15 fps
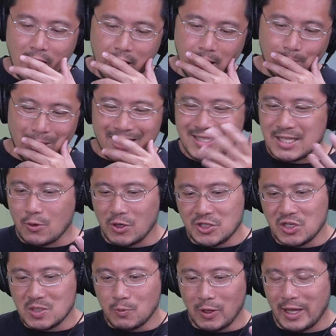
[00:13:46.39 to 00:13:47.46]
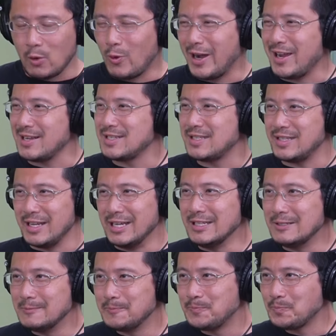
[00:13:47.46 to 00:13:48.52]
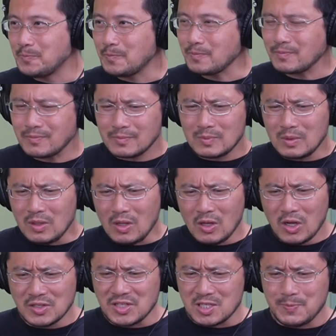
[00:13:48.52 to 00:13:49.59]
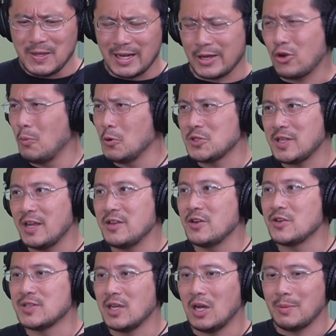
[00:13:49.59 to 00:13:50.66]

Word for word: Um, I guess the question is more like why I stayed. Cause it's been like almost 10 years now.